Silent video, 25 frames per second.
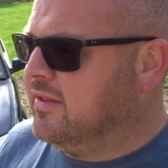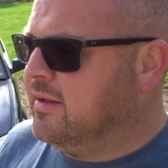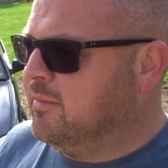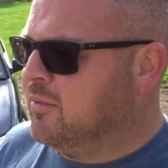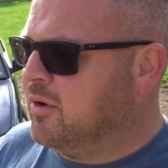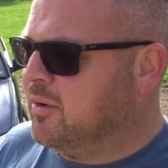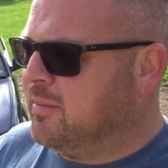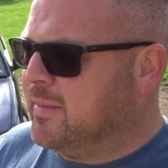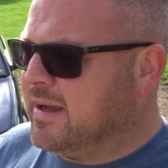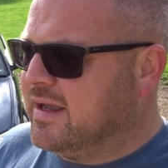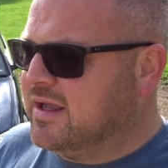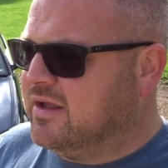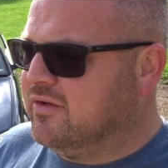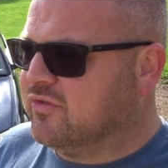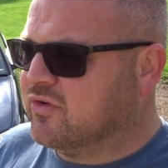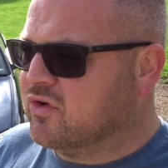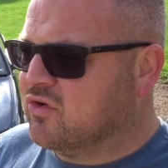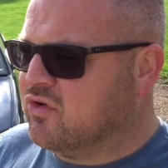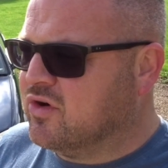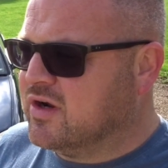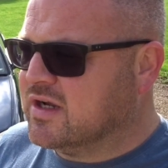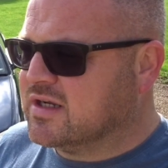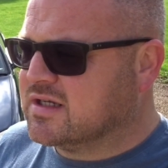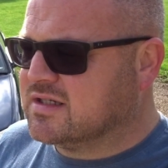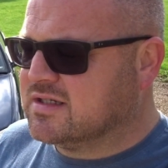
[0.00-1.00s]
then my mate
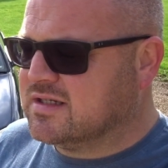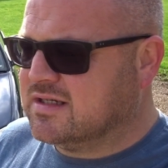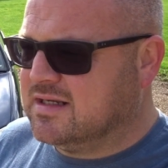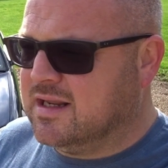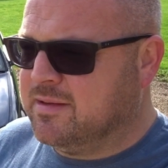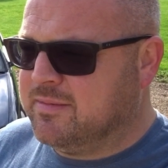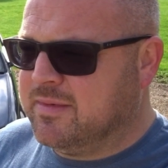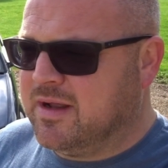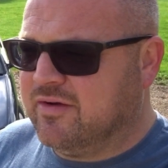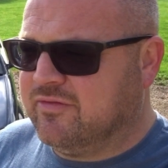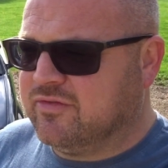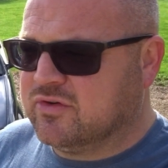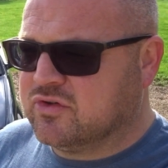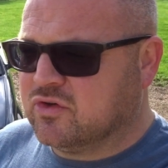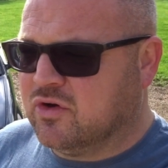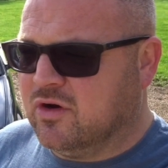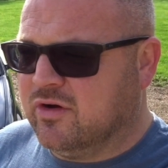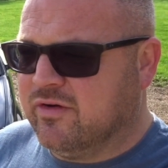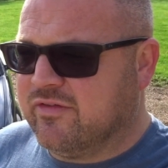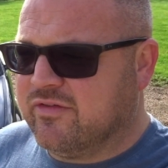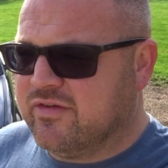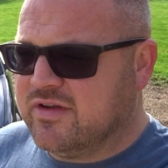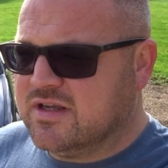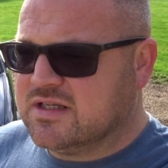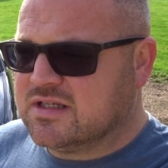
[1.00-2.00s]
Chris let me have a
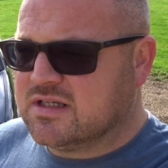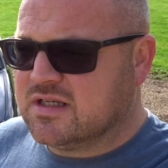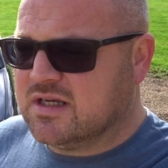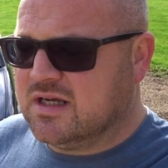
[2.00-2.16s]
drive of his